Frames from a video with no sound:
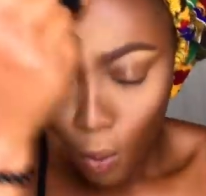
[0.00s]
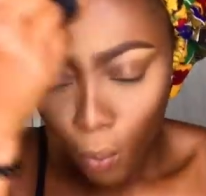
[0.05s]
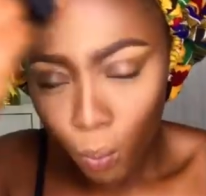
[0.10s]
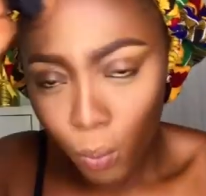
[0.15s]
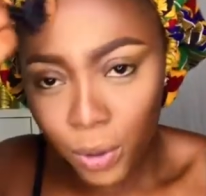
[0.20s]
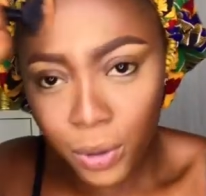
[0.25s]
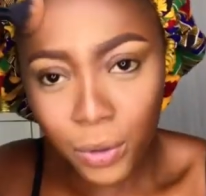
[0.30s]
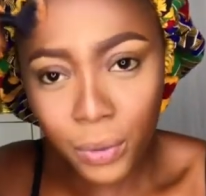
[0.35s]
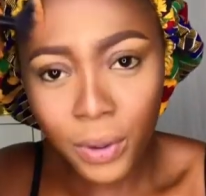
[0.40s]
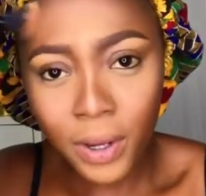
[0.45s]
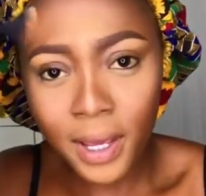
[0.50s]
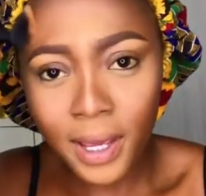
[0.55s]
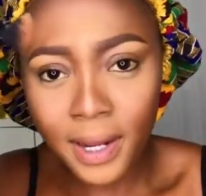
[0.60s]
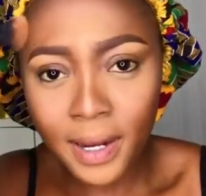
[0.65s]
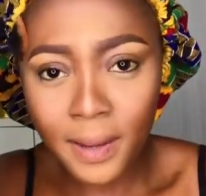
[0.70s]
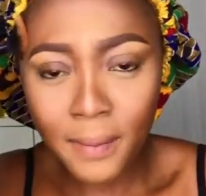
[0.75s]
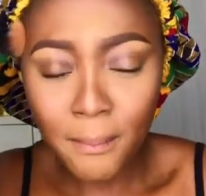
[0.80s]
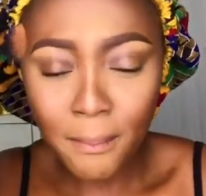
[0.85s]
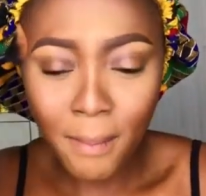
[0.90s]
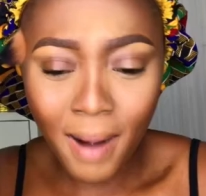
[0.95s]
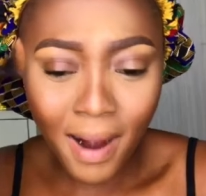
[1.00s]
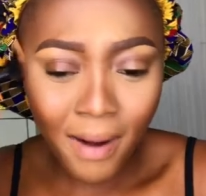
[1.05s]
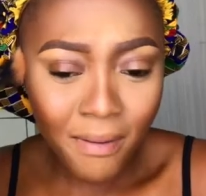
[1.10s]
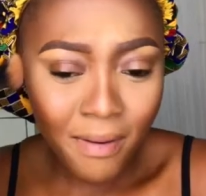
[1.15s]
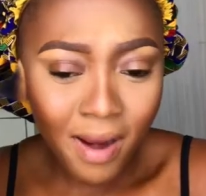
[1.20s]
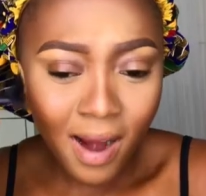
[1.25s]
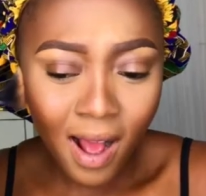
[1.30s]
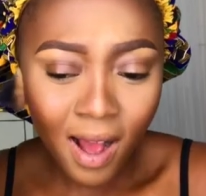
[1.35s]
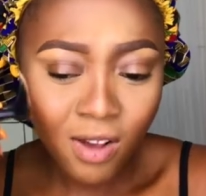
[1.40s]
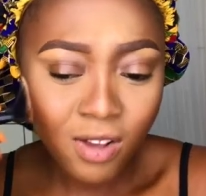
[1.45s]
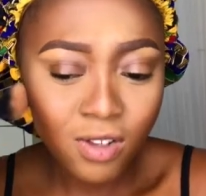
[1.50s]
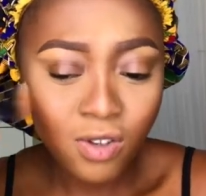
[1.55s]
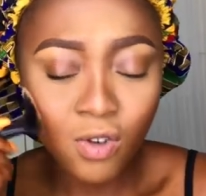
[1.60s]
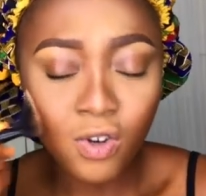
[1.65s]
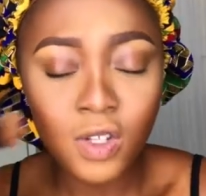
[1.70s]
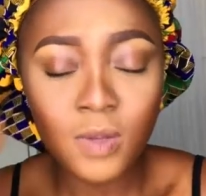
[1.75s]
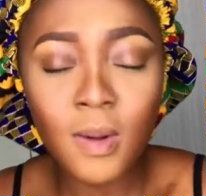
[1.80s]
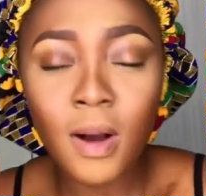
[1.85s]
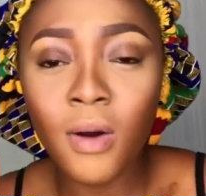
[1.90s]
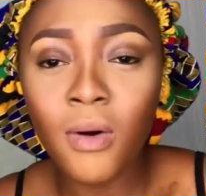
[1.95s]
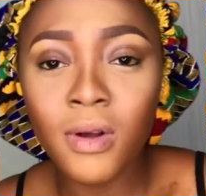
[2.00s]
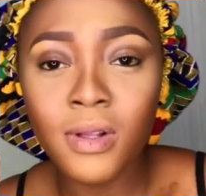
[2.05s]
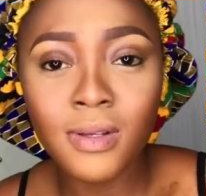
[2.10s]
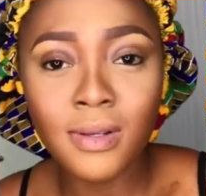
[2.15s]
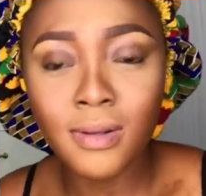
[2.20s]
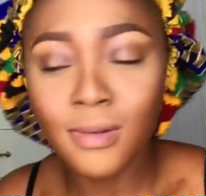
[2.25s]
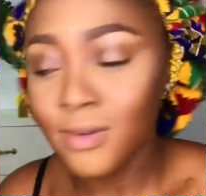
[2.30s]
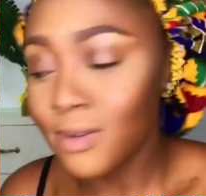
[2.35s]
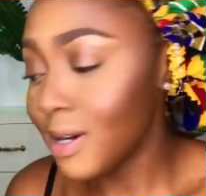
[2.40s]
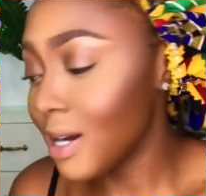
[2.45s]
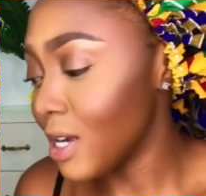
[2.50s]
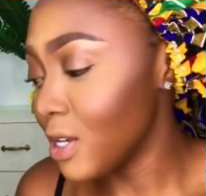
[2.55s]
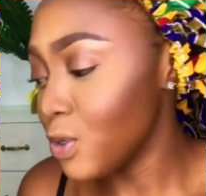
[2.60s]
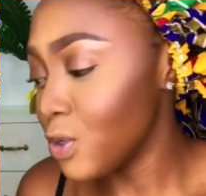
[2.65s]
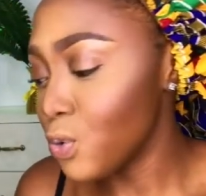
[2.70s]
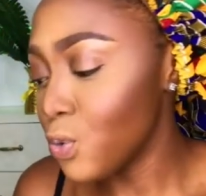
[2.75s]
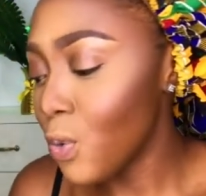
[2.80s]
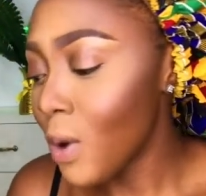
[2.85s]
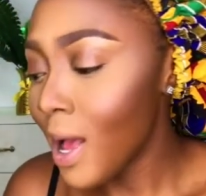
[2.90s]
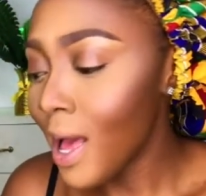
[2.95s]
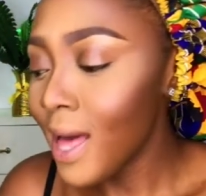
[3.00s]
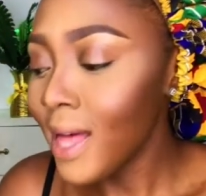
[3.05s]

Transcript: When you're getting married, how is your husband going to look at you?